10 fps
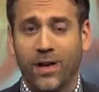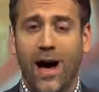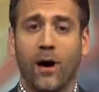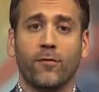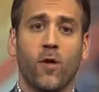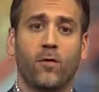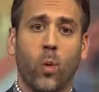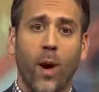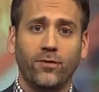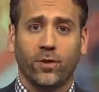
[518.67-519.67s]
Now, if you have
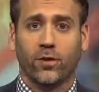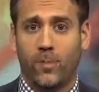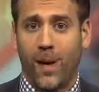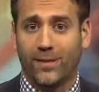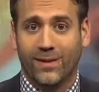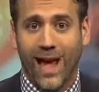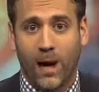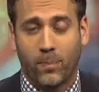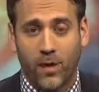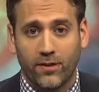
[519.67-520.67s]
questions about
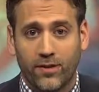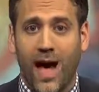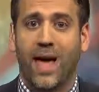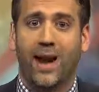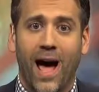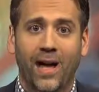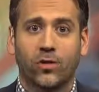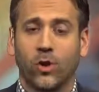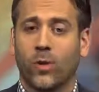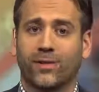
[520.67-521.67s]
Dak Prescott, and I
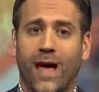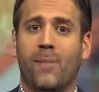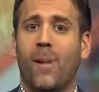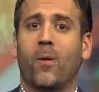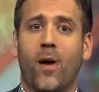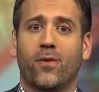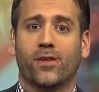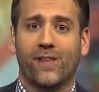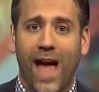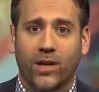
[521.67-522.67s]
do, it's not about whether
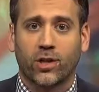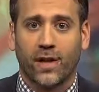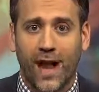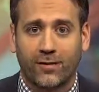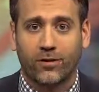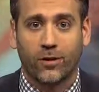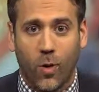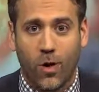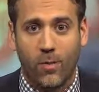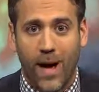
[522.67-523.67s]
he's actually an excellent
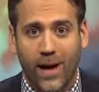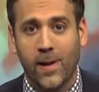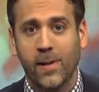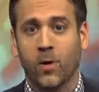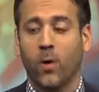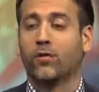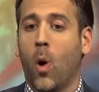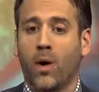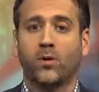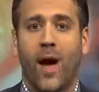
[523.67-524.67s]
quarterback or he's
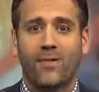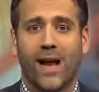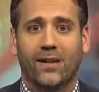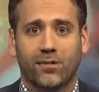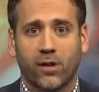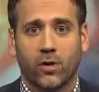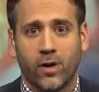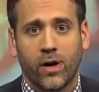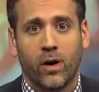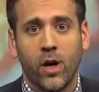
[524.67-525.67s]
going to have an excellent
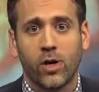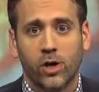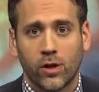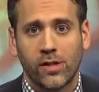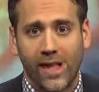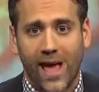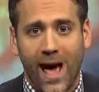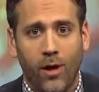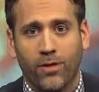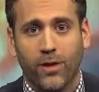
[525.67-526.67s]
career should he stay
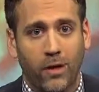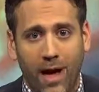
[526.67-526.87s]
healthy.